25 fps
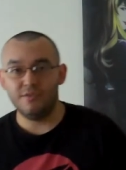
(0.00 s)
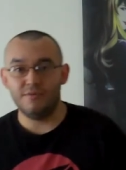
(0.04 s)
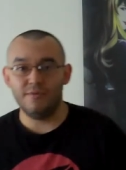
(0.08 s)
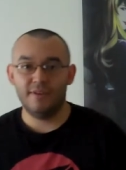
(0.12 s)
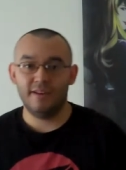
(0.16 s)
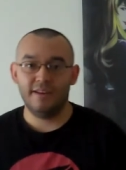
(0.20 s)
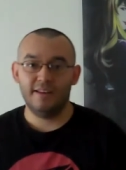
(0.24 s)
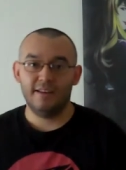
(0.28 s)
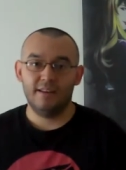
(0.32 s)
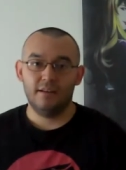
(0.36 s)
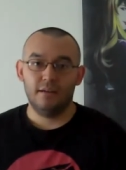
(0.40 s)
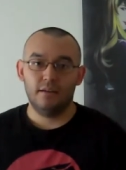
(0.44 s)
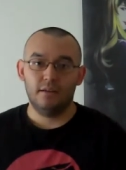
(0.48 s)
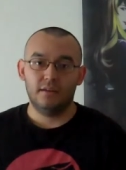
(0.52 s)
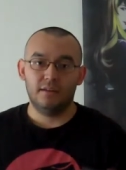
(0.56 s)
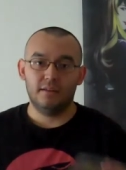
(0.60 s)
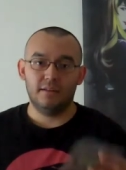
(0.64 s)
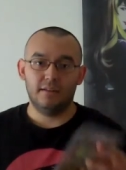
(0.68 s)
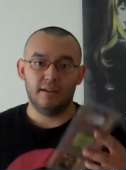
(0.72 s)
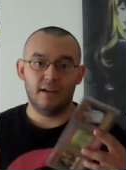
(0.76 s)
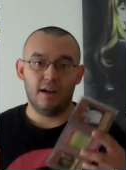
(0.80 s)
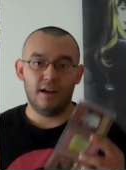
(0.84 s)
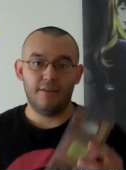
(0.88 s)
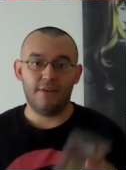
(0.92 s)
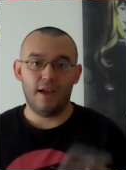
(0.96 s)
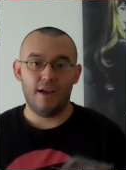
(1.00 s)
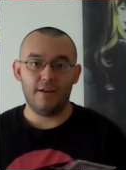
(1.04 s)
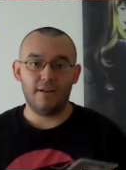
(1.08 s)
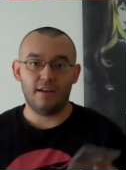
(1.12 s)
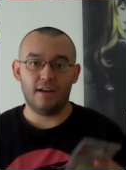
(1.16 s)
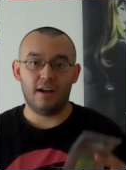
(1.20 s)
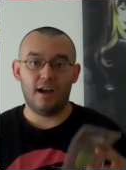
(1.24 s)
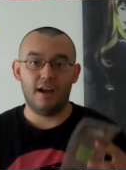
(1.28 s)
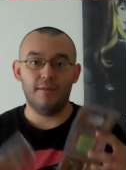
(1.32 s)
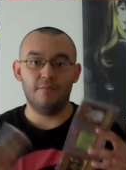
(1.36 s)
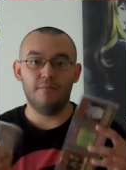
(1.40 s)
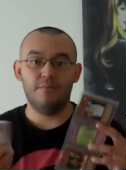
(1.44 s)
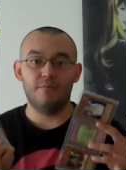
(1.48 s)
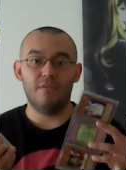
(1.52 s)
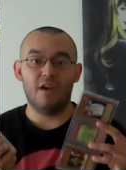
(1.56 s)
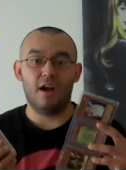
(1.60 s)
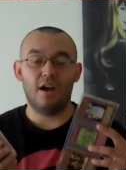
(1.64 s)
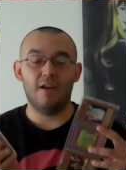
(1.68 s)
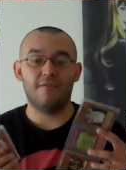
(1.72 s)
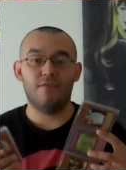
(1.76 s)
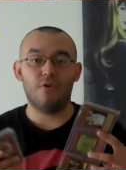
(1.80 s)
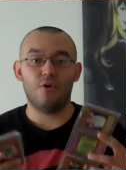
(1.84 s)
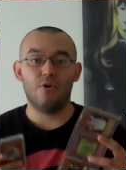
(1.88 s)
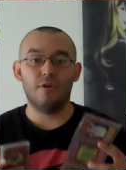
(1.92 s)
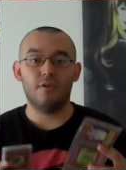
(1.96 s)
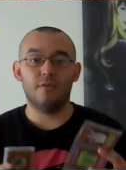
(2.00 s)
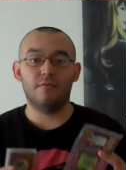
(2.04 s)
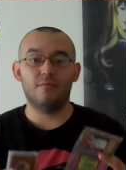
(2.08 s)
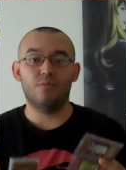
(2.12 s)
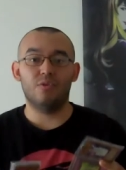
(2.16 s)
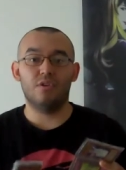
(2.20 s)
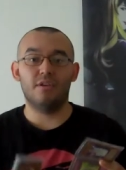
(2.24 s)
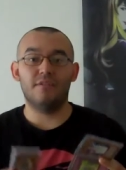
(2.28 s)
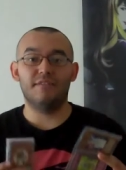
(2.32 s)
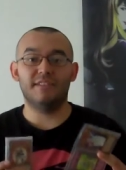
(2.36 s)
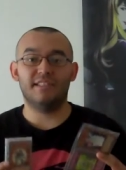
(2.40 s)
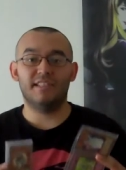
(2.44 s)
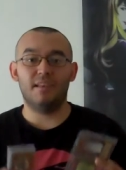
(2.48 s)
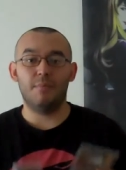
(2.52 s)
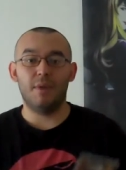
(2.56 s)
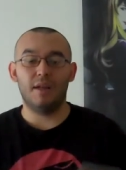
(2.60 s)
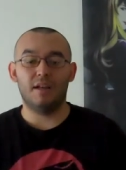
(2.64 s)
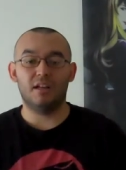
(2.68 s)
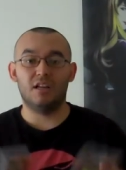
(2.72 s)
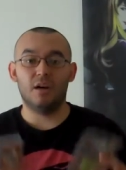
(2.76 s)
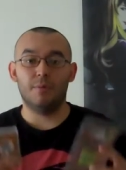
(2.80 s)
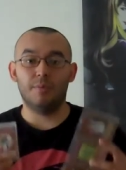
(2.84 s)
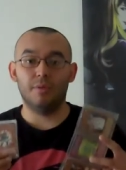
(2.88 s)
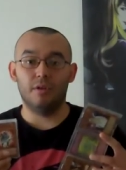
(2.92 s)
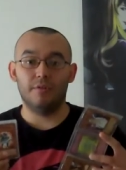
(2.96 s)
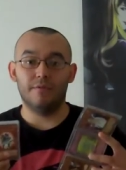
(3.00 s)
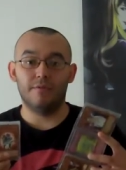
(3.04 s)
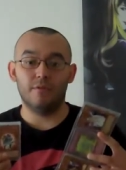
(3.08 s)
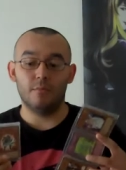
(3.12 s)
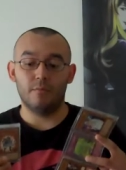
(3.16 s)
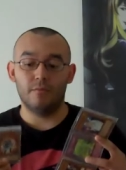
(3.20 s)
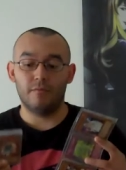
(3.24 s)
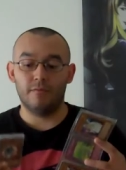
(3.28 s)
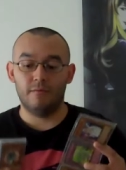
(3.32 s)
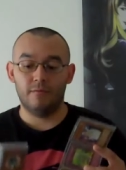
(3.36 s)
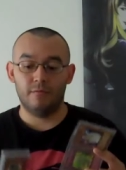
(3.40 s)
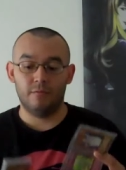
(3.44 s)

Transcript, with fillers: you, I've have I've, I've already previously made a couple of them.